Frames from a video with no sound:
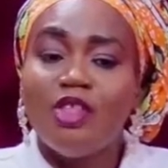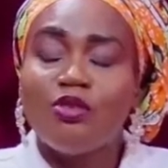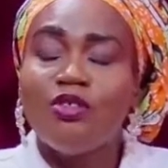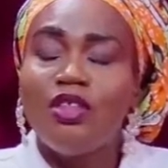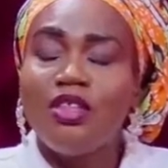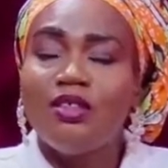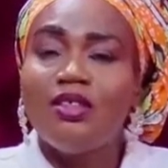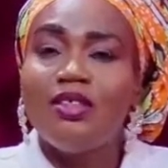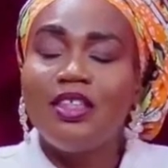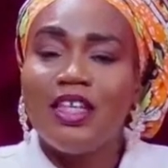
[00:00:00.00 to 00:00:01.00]
these
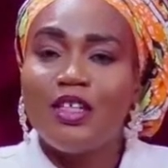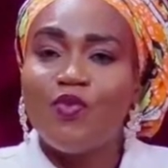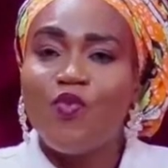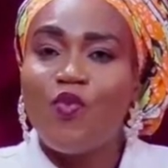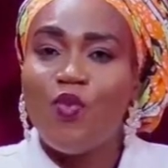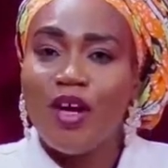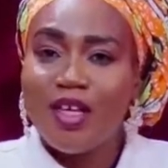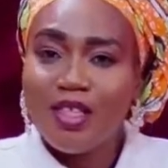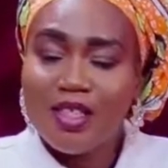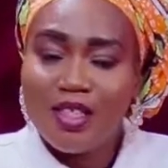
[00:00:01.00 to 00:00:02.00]
conditions get
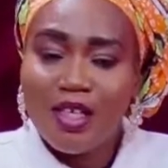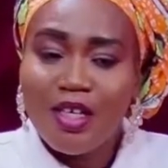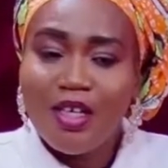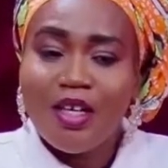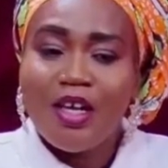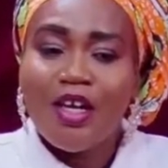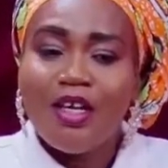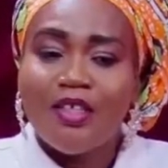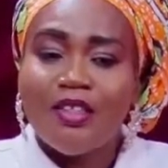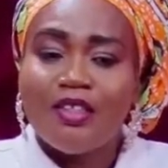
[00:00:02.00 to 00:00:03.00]
worse
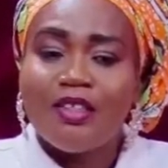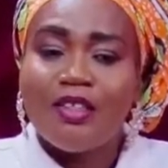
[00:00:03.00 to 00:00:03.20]
and